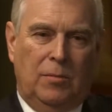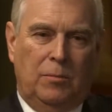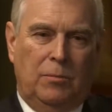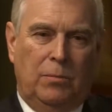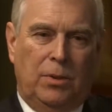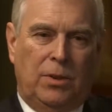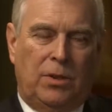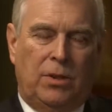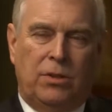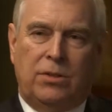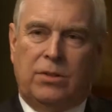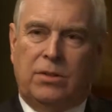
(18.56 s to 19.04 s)

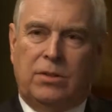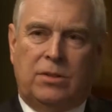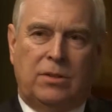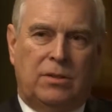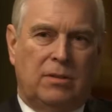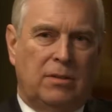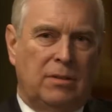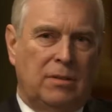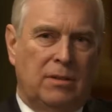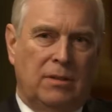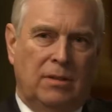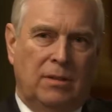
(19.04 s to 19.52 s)

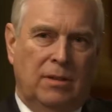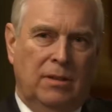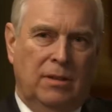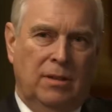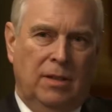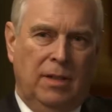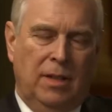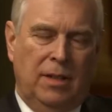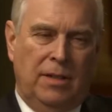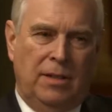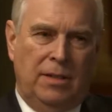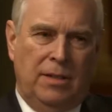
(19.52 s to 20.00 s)
Because
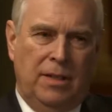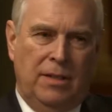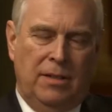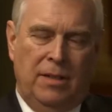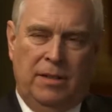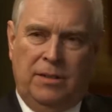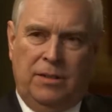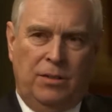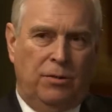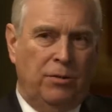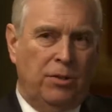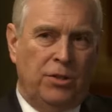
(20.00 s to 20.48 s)

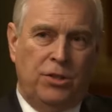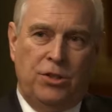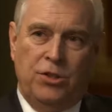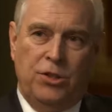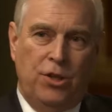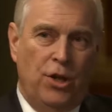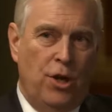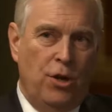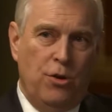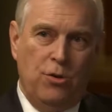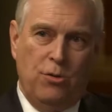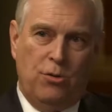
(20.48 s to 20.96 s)
there is
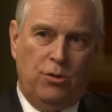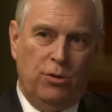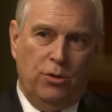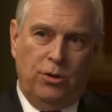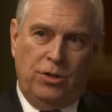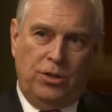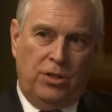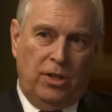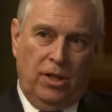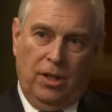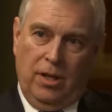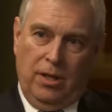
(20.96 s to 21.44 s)
no
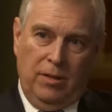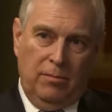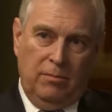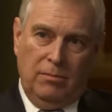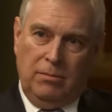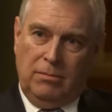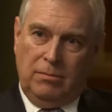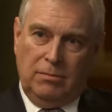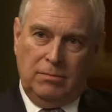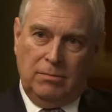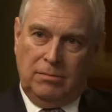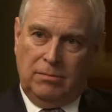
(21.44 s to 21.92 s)
good time
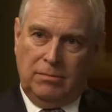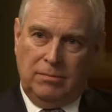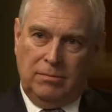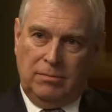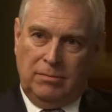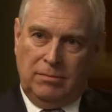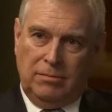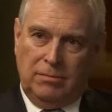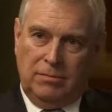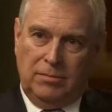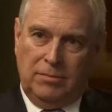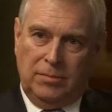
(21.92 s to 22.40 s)

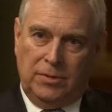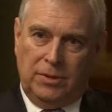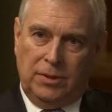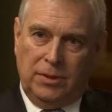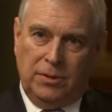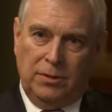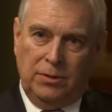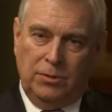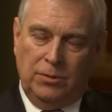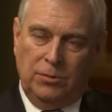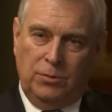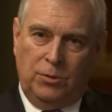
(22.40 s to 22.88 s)

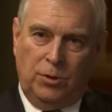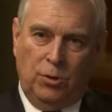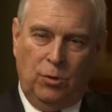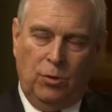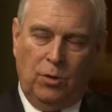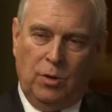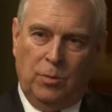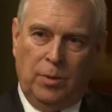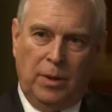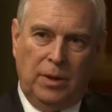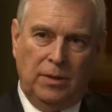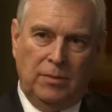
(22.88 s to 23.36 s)
to
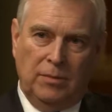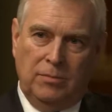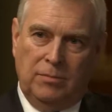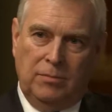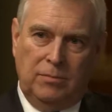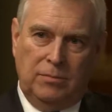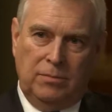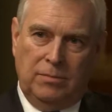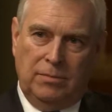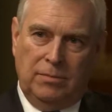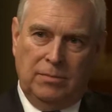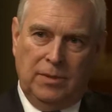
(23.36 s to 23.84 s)
talk about
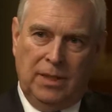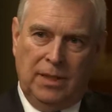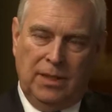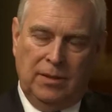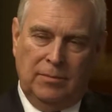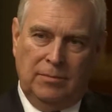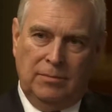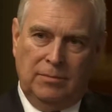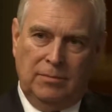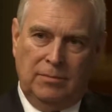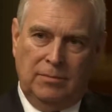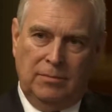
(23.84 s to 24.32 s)

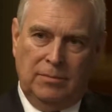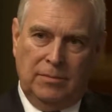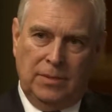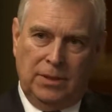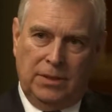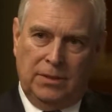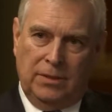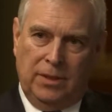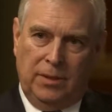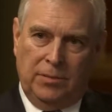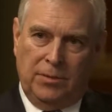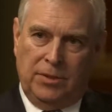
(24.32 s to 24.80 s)

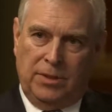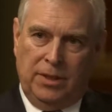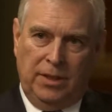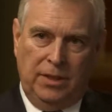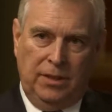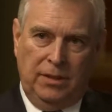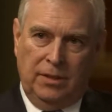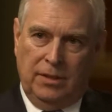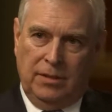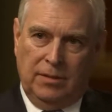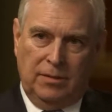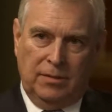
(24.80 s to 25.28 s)
Mr.
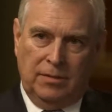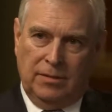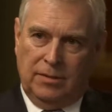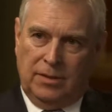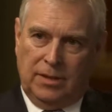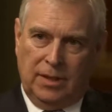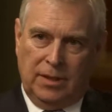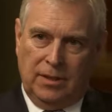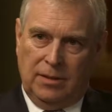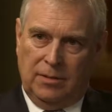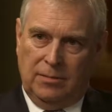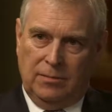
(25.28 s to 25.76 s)
Epstein and
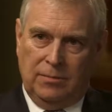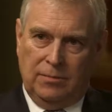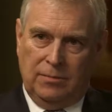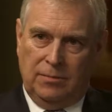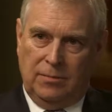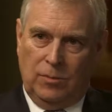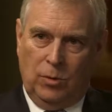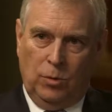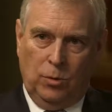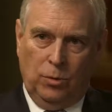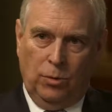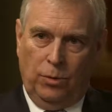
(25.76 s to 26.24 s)

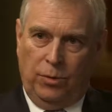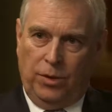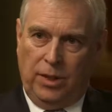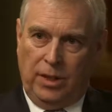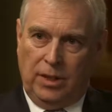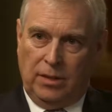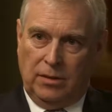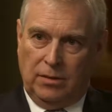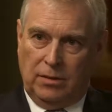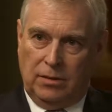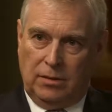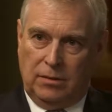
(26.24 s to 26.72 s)
all
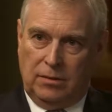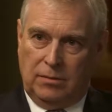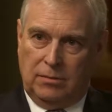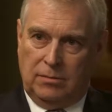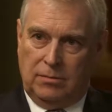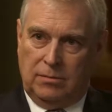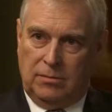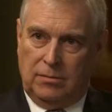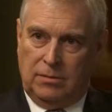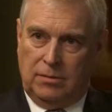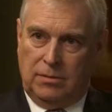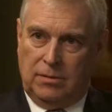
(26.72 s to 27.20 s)
things
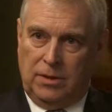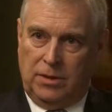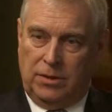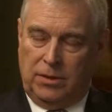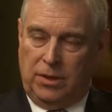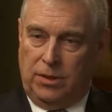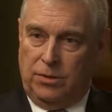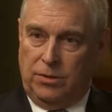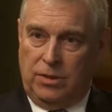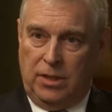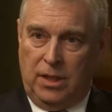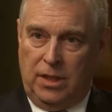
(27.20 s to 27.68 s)

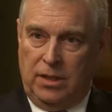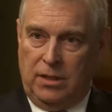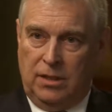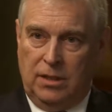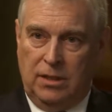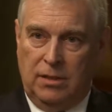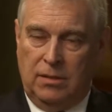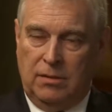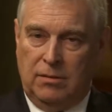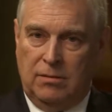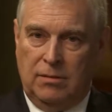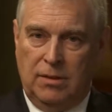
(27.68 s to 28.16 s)

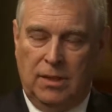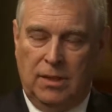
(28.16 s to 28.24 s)
associated.